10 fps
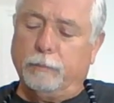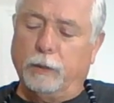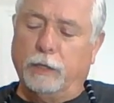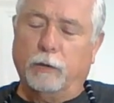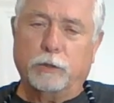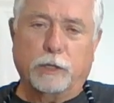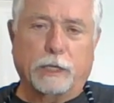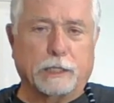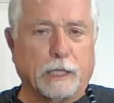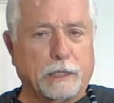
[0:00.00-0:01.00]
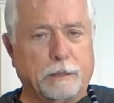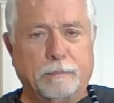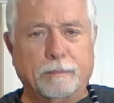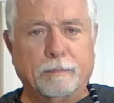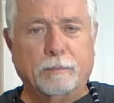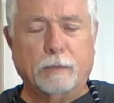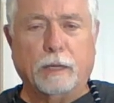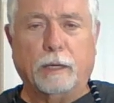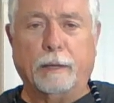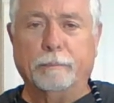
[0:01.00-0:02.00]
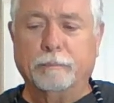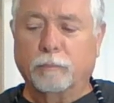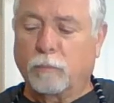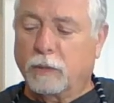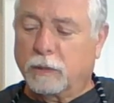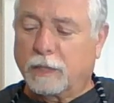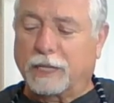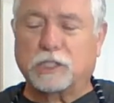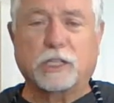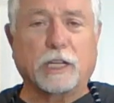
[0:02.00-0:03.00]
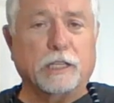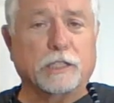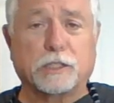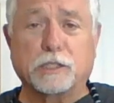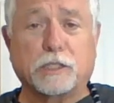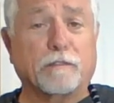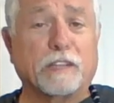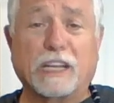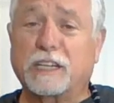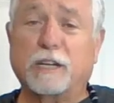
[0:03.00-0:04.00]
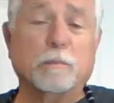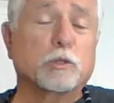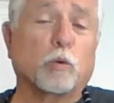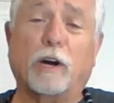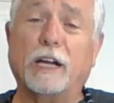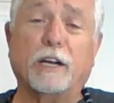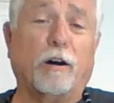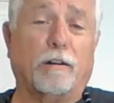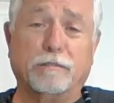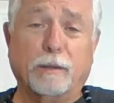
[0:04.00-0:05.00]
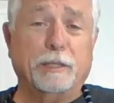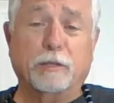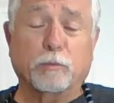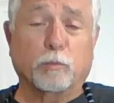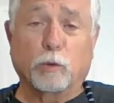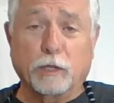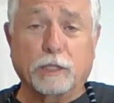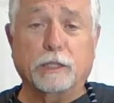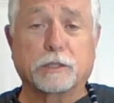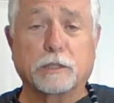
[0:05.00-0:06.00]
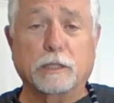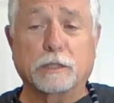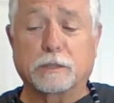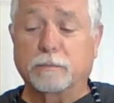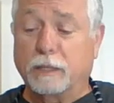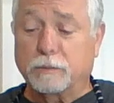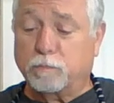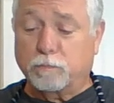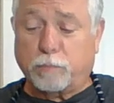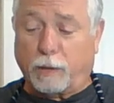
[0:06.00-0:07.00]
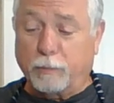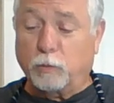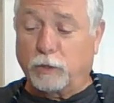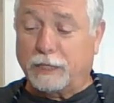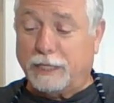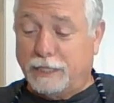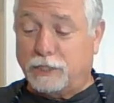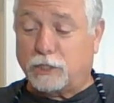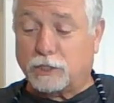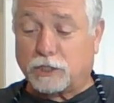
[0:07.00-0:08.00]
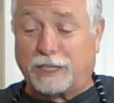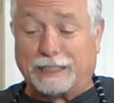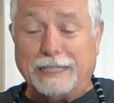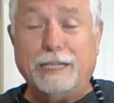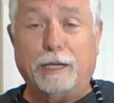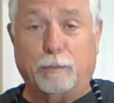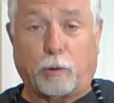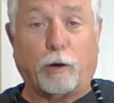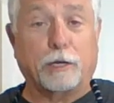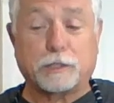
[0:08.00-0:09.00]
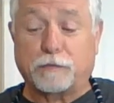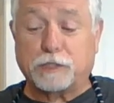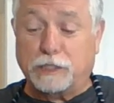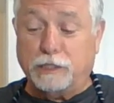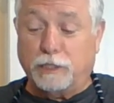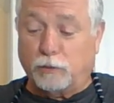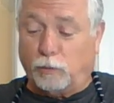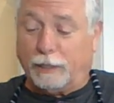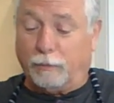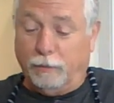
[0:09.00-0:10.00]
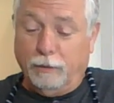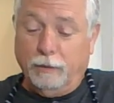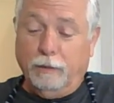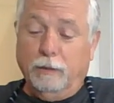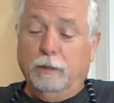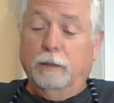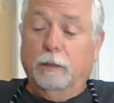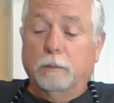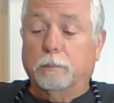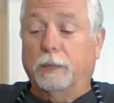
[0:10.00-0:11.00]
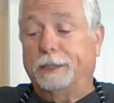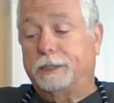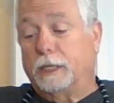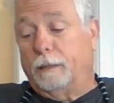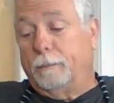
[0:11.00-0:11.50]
you know, you get that that stickiness and stuff that comes right off. I mean, it really is probably one of the easiest cleaning products I've seen in a while. But